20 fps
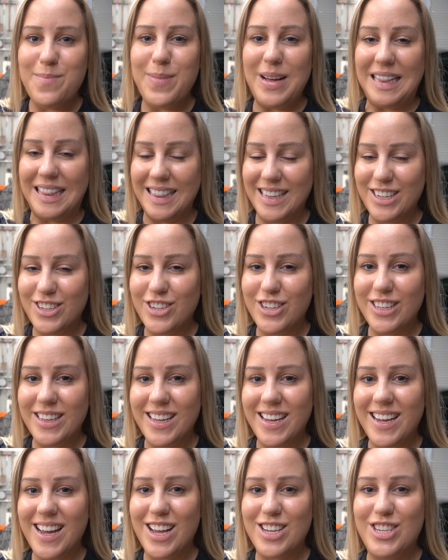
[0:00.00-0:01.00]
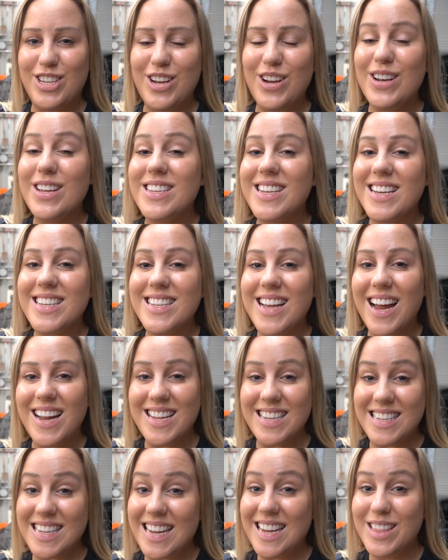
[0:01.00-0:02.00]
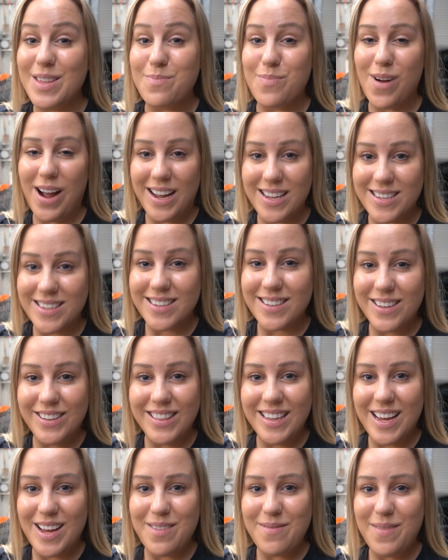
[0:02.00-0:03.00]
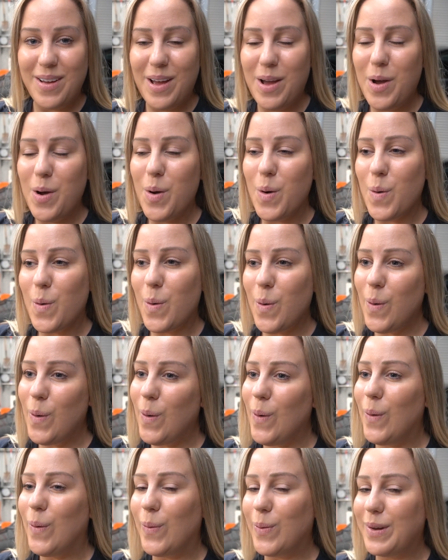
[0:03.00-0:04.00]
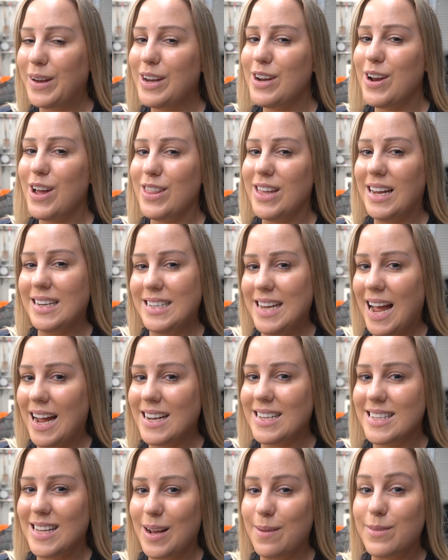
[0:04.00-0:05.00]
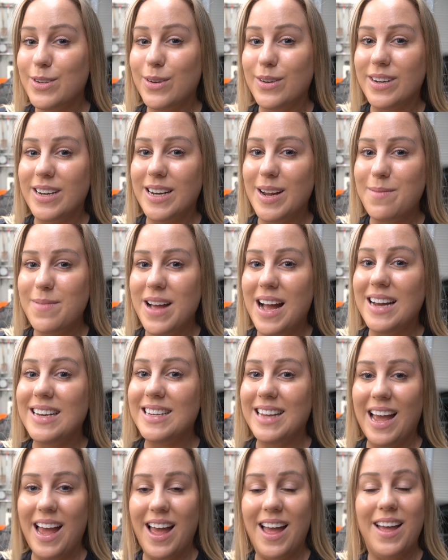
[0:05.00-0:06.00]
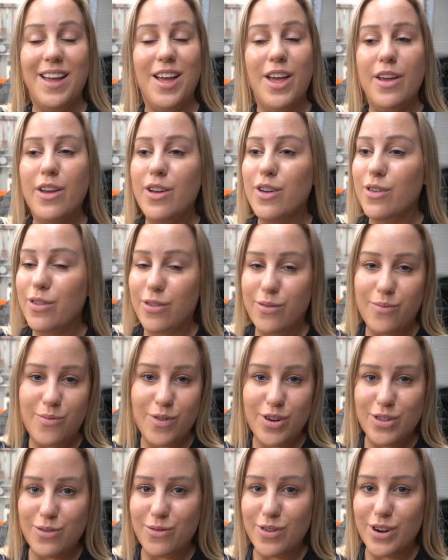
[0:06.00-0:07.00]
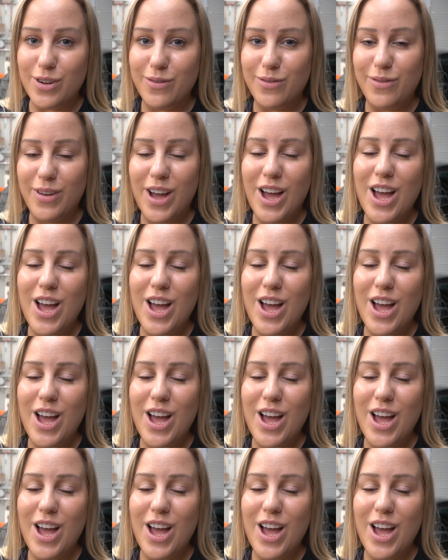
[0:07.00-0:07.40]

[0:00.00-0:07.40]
But literally, as soon as I started seeing the prices on them, whew, you know that tax that I'm talking about? Yeah, through the roof.